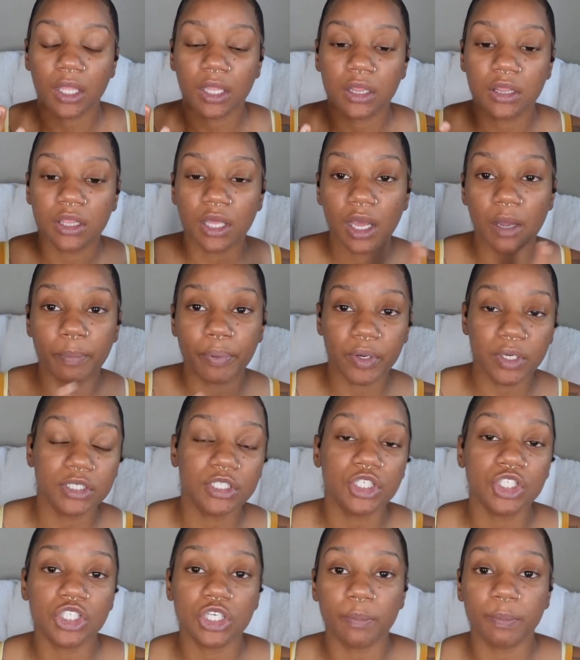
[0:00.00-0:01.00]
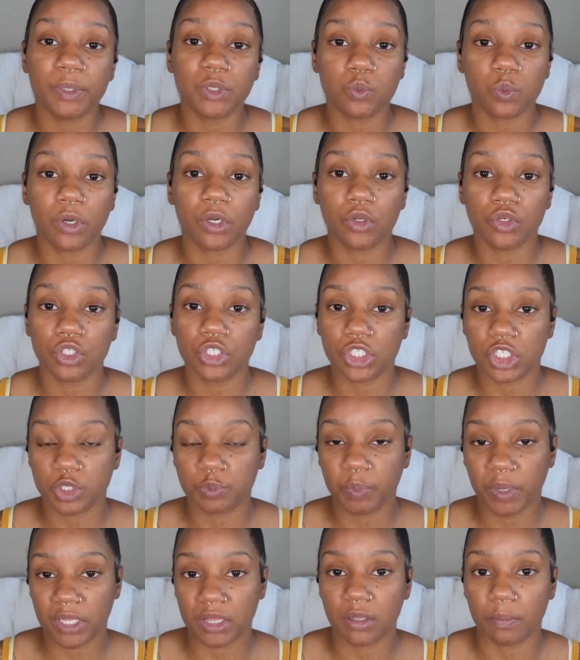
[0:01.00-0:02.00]
the apprenticeship is where you should
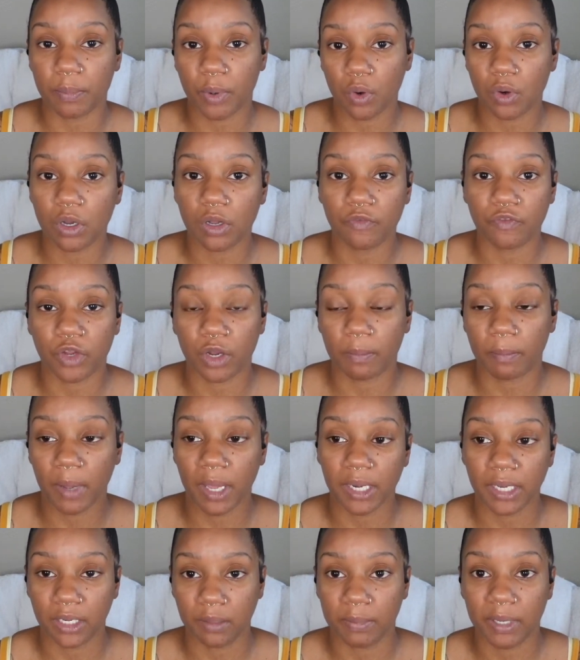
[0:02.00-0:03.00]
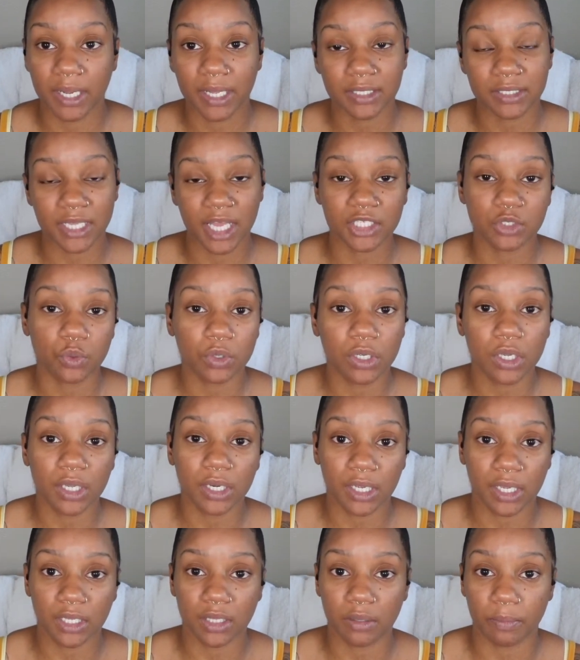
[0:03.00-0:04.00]
spend the bulk of your money because that's where you're going
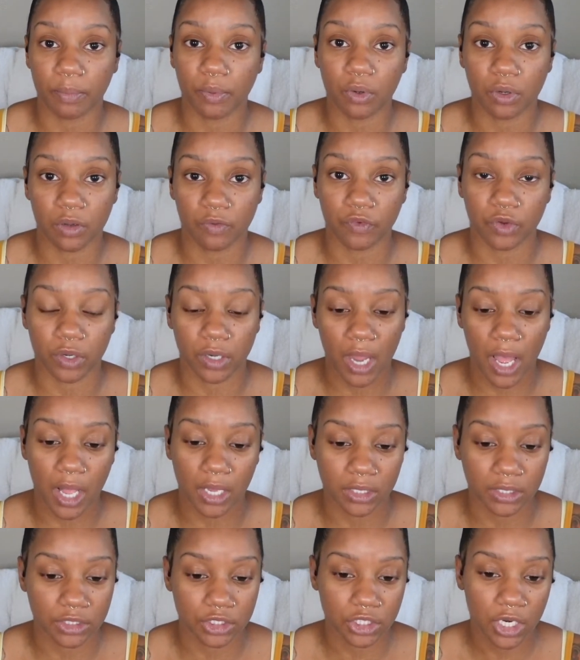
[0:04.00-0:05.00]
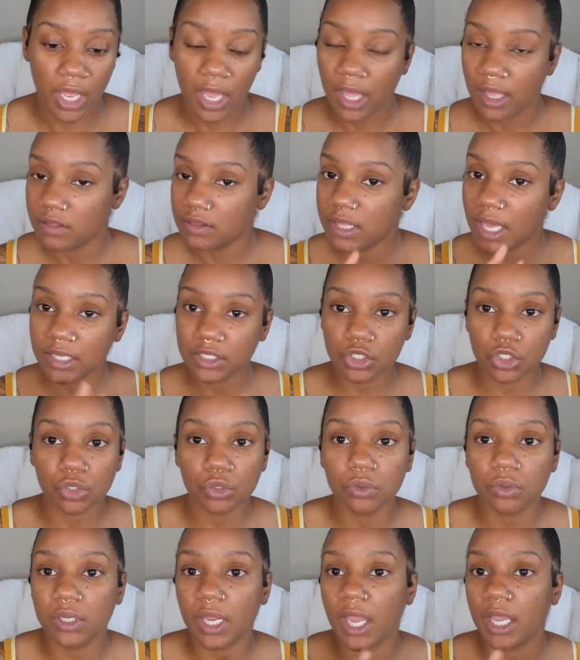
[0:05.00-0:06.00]
to get the bulk of your knowledge. That
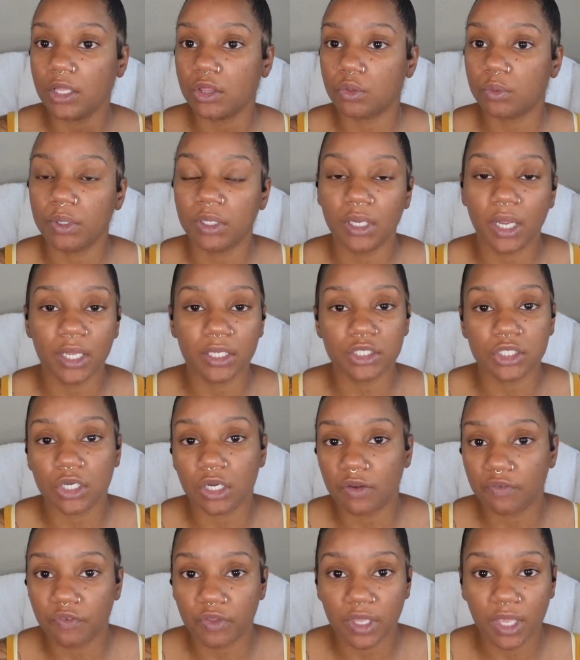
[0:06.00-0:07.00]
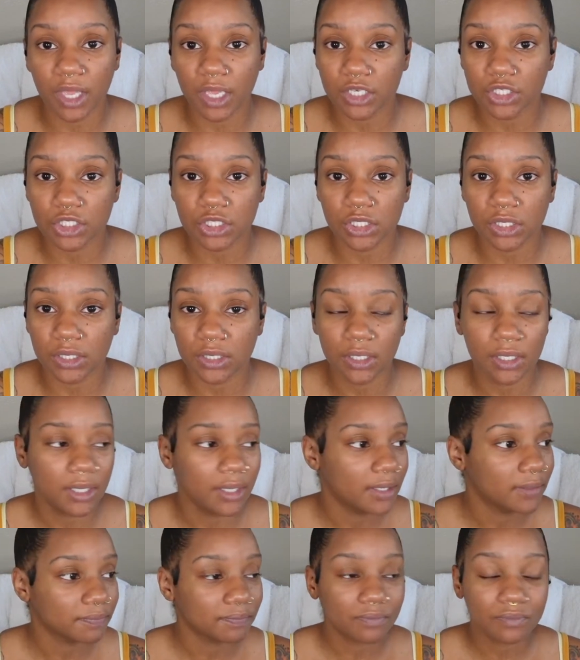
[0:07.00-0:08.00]
2-day, 3-day certification,
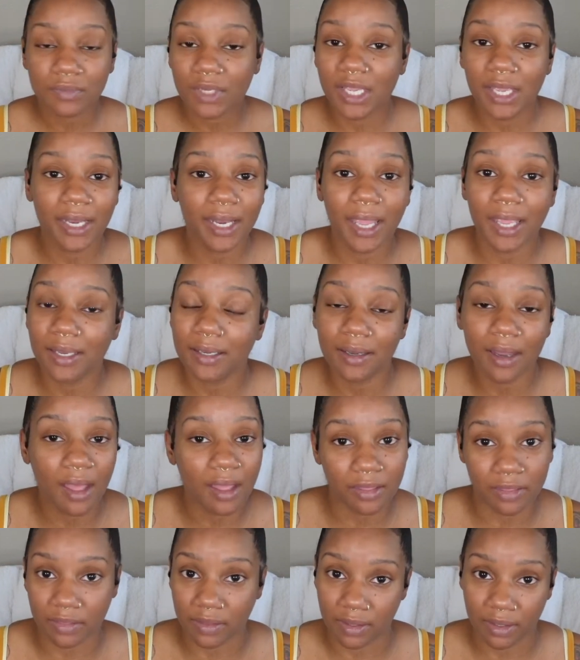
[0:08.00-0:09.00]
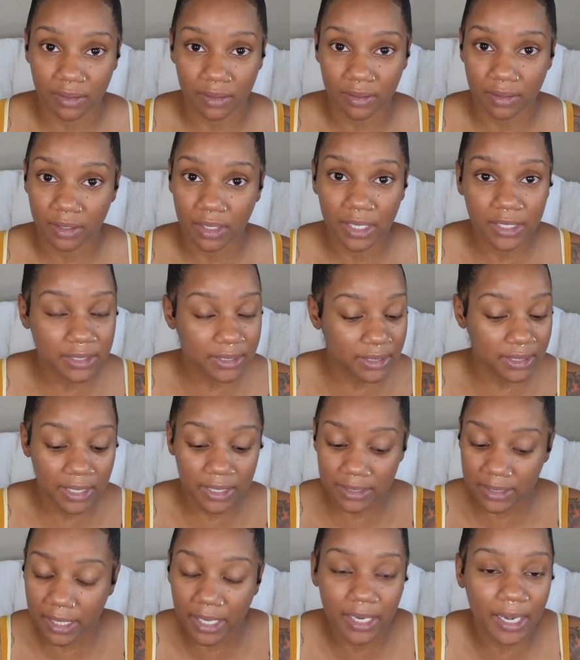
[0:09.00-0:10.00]
it ain't nothing.
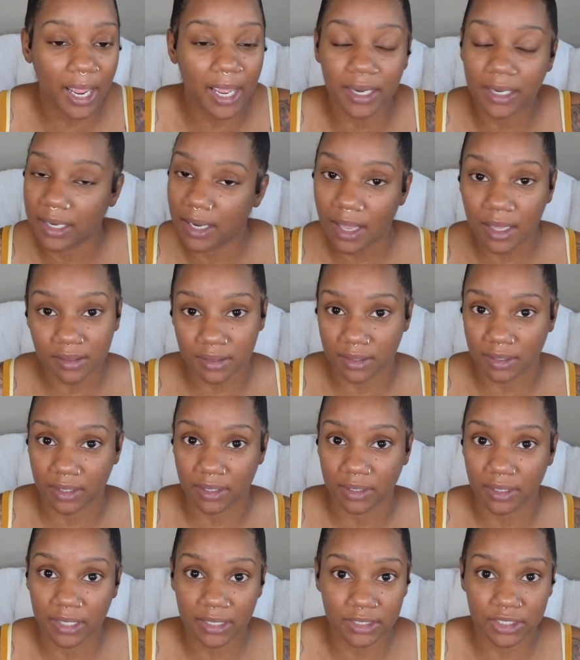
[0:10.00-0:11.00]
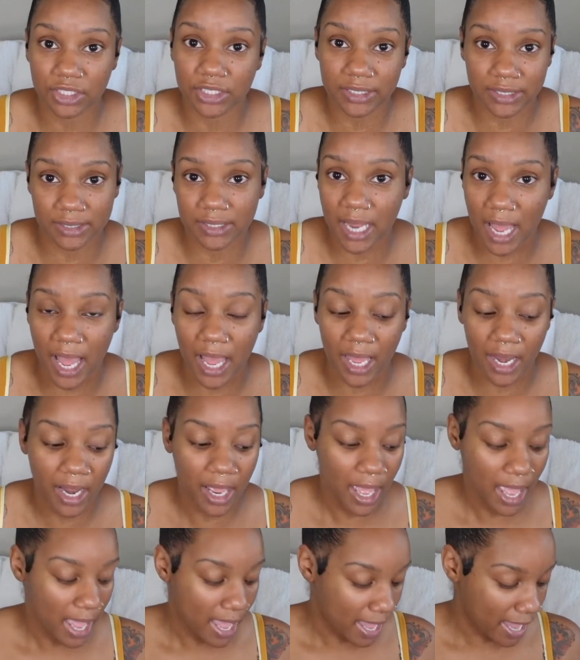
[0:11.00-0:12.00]
It ain't nothing. It's just not.
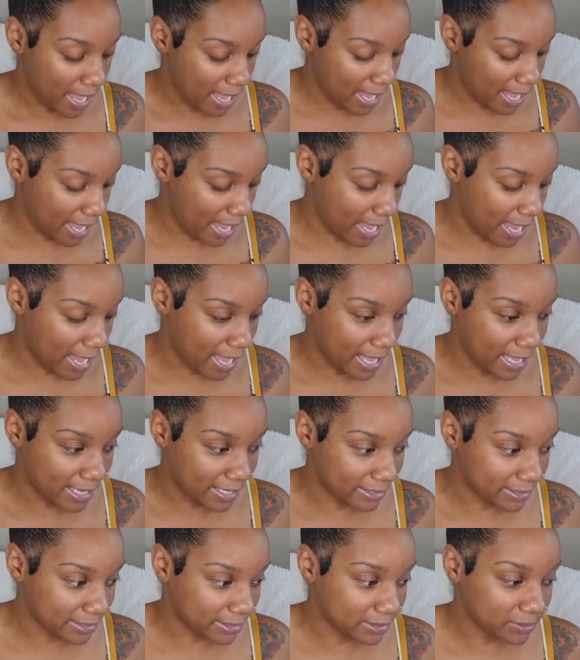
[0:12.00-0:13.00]
And